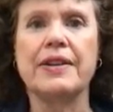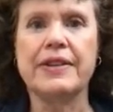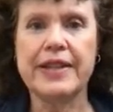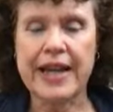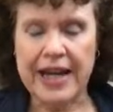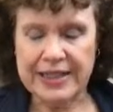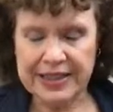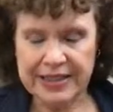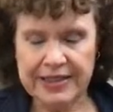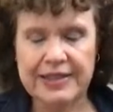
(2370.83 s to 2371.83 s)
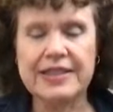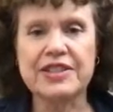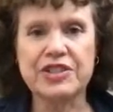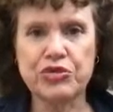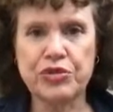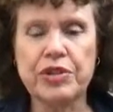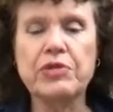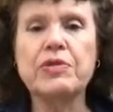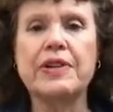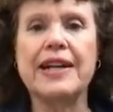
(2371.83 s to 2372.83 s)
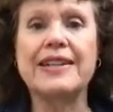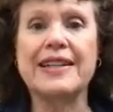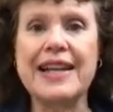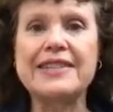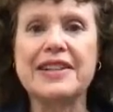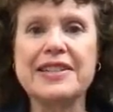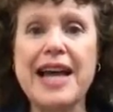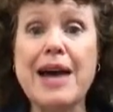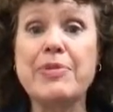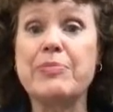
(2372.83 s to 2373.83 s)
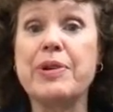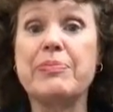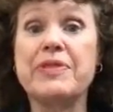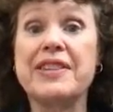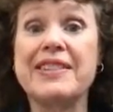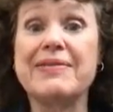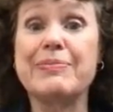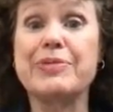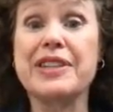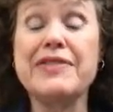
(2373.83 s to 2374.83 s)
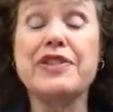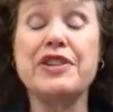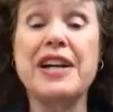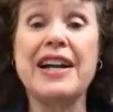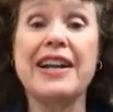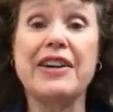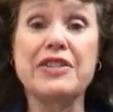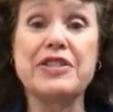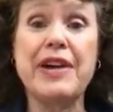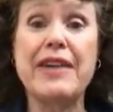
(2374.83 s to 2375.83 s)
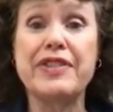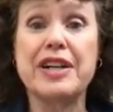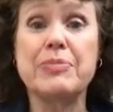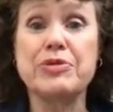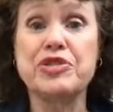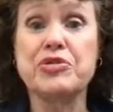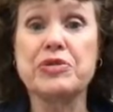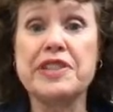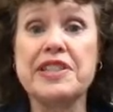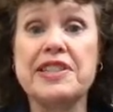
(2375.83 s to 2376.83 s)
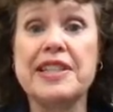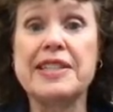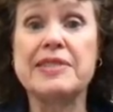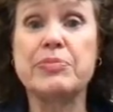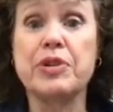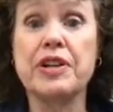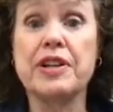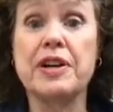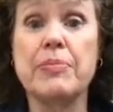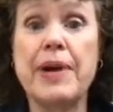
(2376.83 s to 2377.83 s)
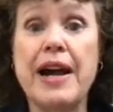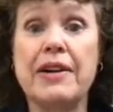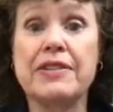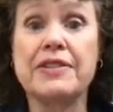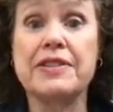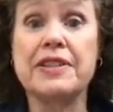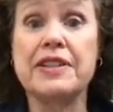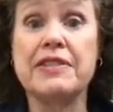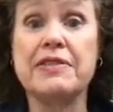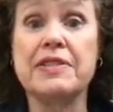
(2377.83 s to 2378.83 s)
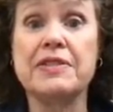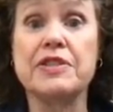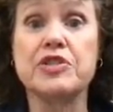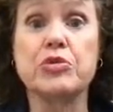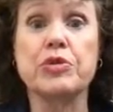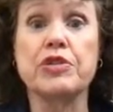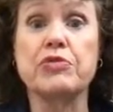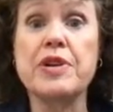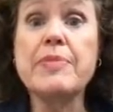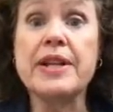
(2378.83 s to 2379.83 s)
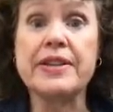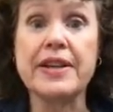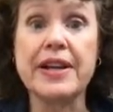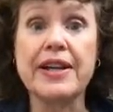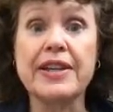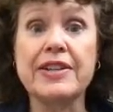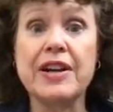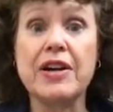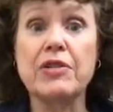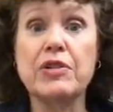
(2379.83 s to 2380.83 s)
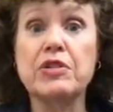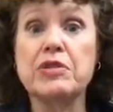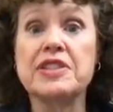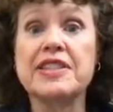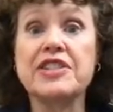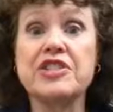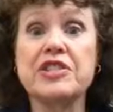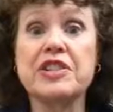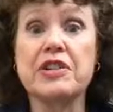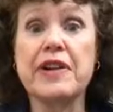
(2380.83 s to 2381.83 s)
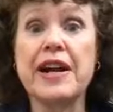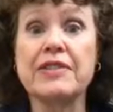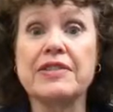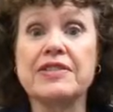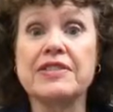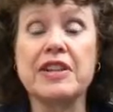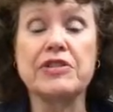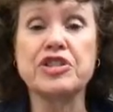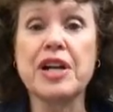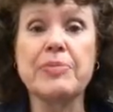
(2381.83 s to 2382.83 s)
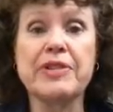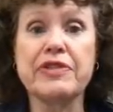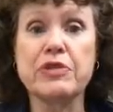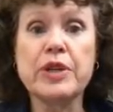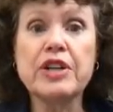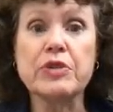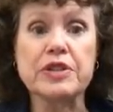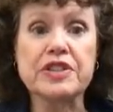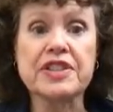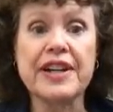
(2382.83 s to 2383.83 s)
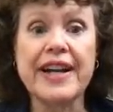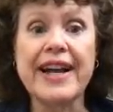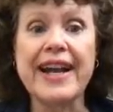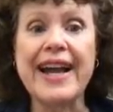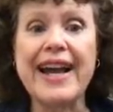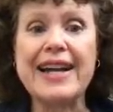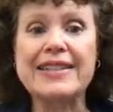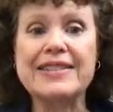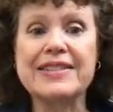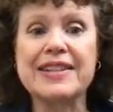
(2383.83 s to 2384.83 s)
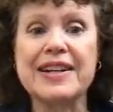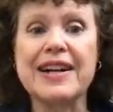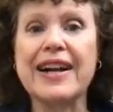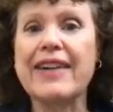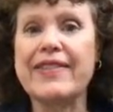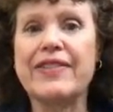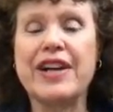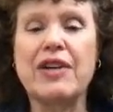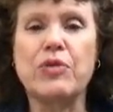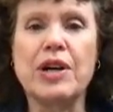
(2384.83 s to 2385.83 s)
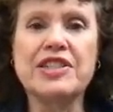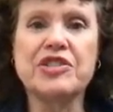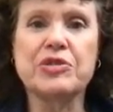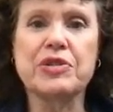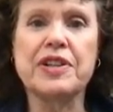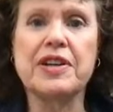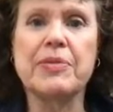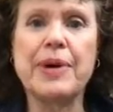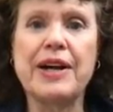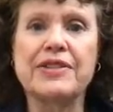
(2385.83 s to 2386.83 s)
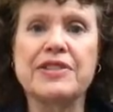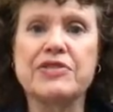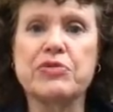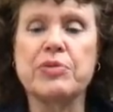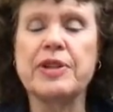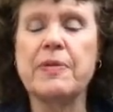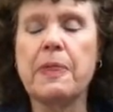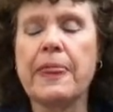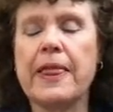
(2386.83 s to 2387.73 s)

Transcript: Yes, this is true, and that does happen. But believe it or not, I also have a couple stories in this book about the disordered women, who essentially are out, shopping for widowers. And I mean, I've got one story about this woman.